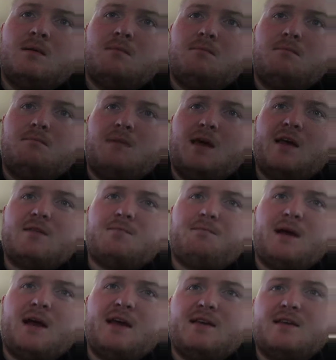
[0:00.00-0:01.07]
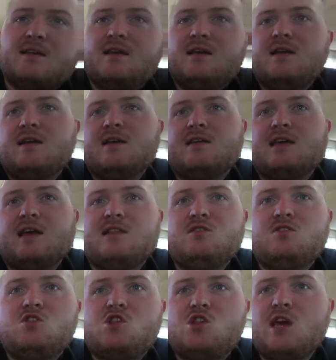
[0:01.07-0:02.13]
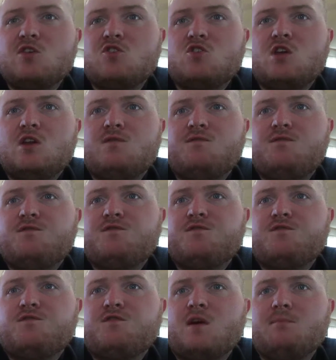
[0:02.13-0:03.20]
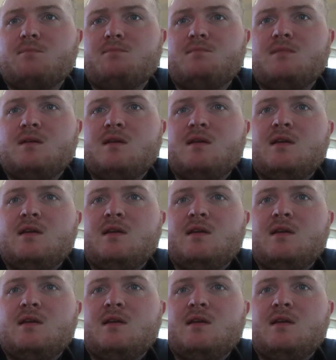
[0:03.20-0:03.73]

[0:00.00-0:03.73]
Mass Pike congested from